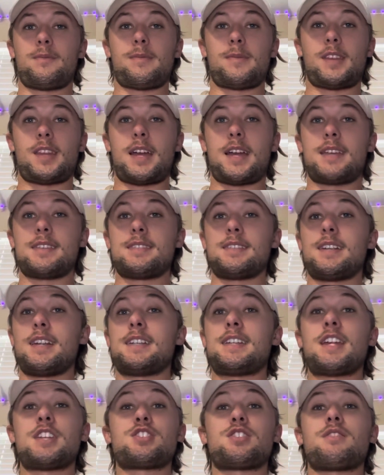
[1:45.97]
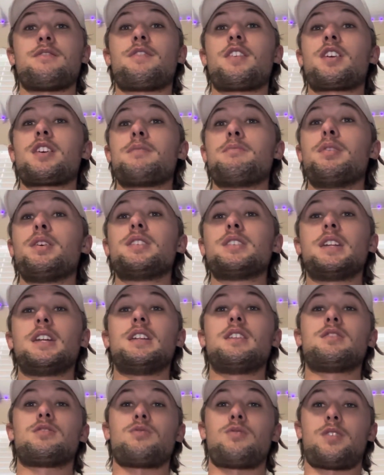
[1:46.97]
as an attention variability
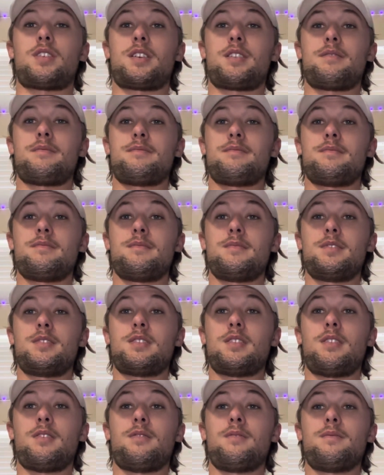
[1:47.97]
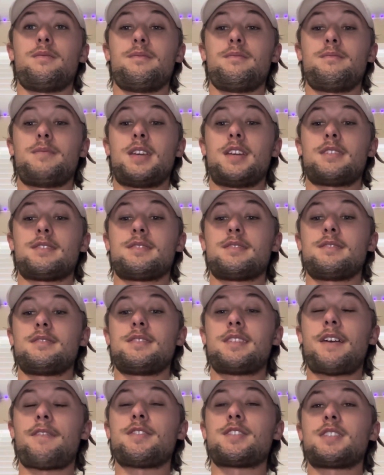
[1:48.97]
disorder. So because
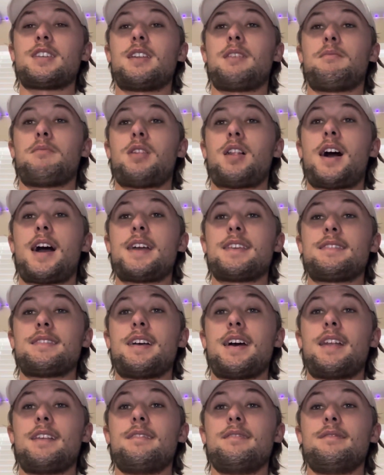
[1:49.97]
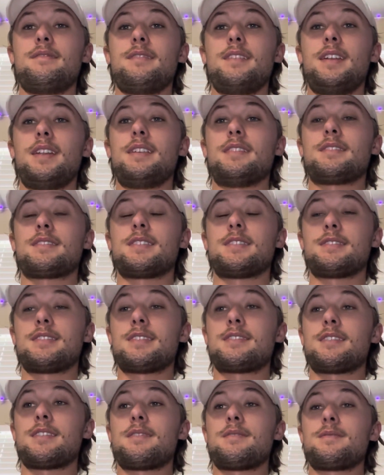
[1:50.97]
deficit implies that it is
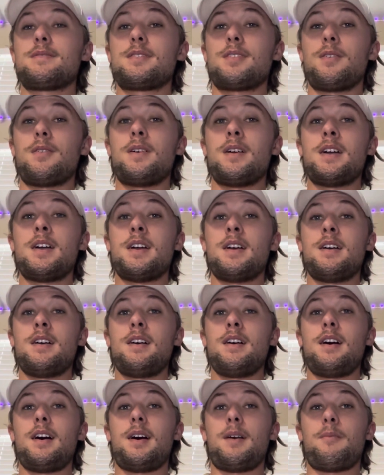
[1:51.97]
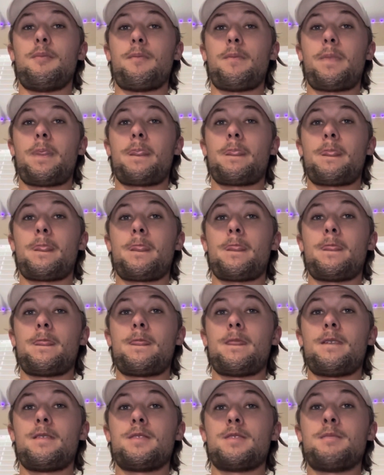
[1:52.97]
consistent. So the
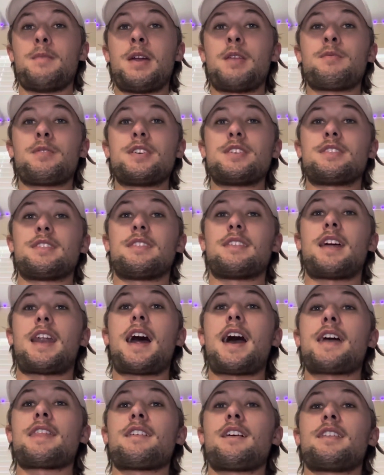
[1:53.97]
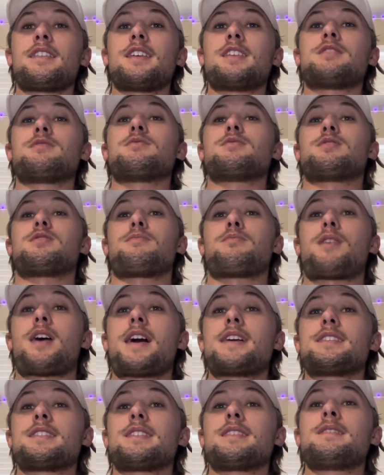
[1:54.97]
main reason that I thought this was
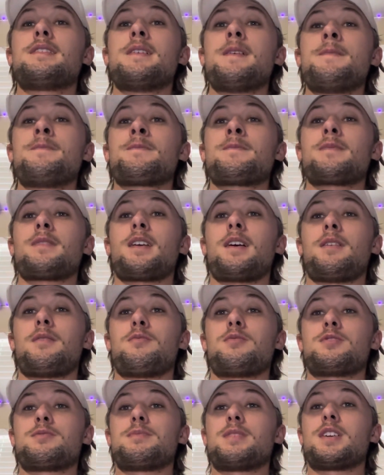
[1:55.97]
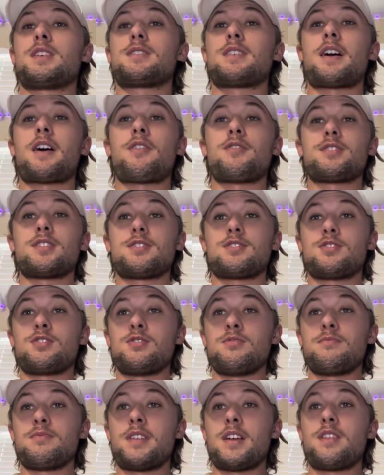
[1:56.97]
surprising was because I always
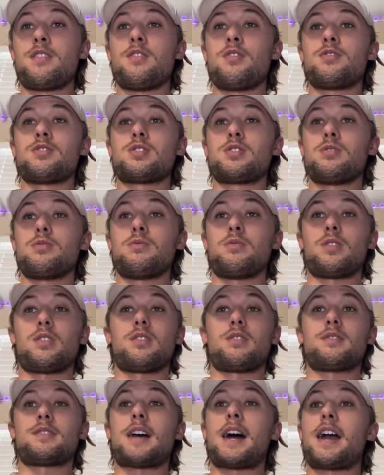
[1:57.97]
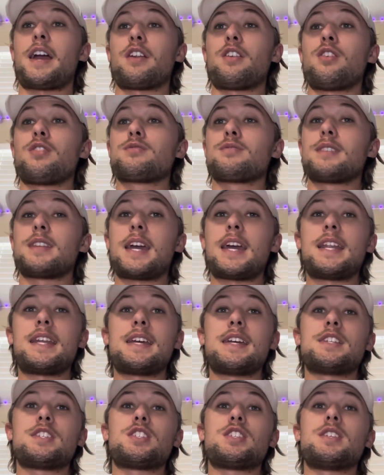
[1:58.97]
assumed that those who were diagnosed with
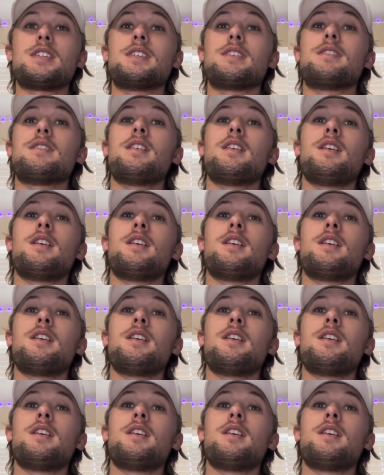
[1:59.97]
ADHD